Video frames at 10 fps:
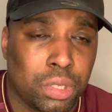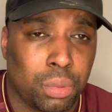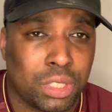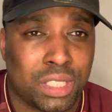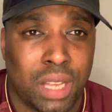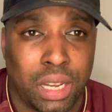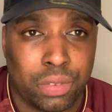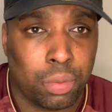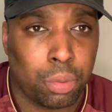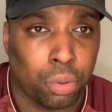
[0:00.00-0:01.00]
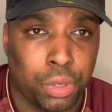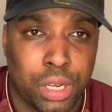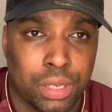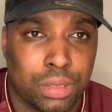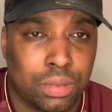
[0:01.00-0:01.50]
It was just that Liverpool
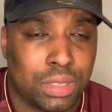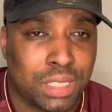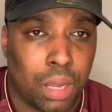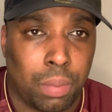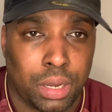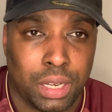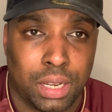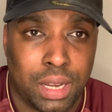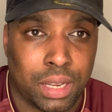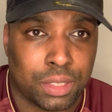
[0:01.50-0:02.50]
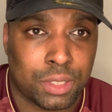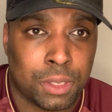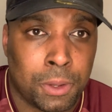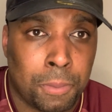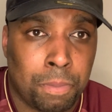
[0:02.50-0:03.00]
didn't step on their necks.
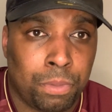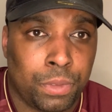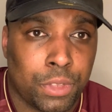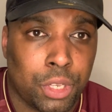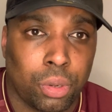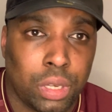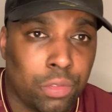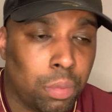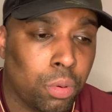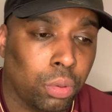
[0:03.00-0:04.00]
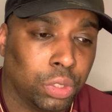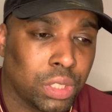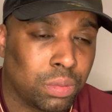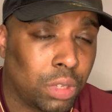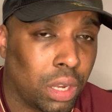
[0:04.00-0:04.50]
You know, Liverpool
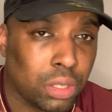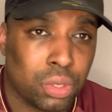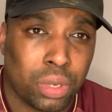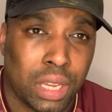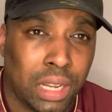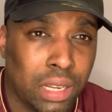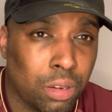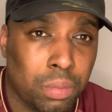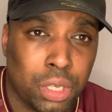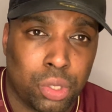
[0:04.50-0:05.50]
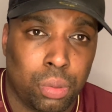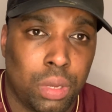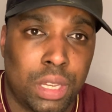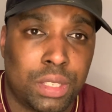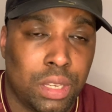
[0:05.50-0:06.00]
just kind of took it a little bit too
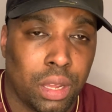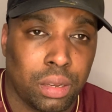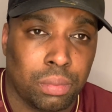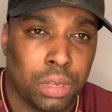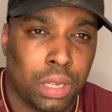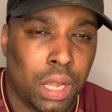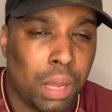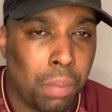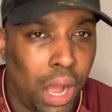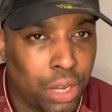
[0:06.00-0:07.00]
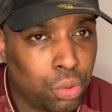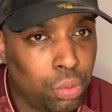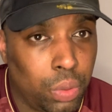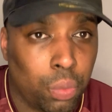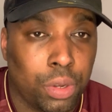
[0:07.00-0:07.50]
easy on them. But I knew
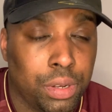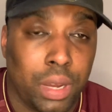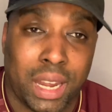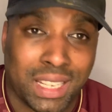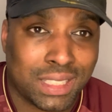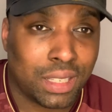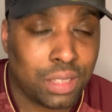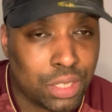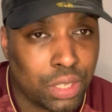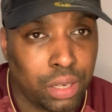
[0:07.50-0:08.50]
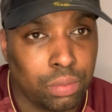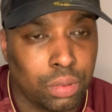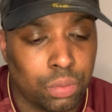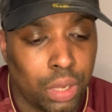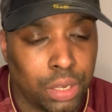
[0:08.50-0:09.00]
we wouldn't. And I said this on
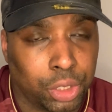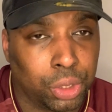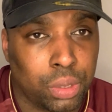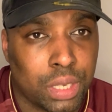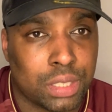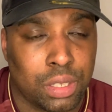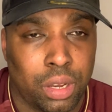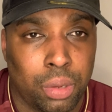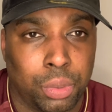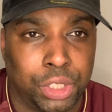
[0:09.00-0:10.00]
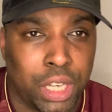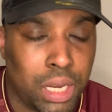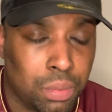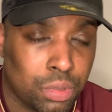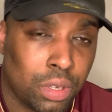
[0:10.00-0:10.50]
the show yesterday with
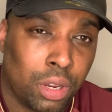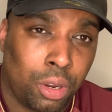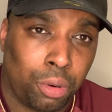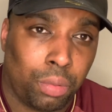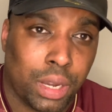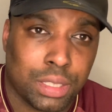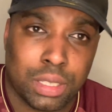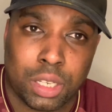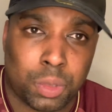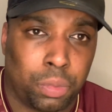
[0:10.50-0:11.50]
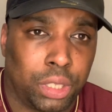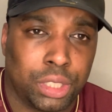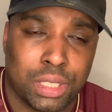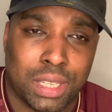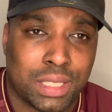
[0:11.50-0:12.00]
James, Rants and
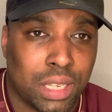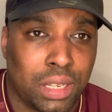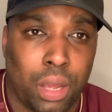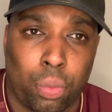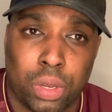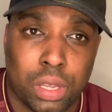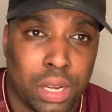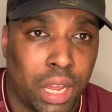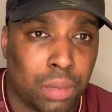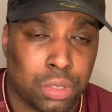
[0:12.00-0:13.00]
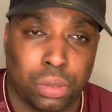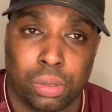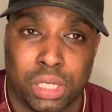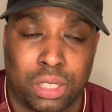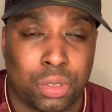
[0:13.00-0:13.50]
Expressions. I said that we're going to
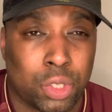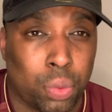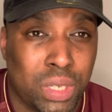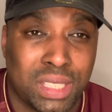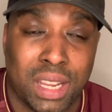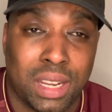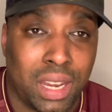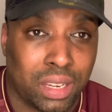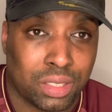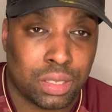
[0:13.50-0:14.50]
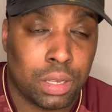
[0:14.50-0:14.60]
absolutely squeeze their necks.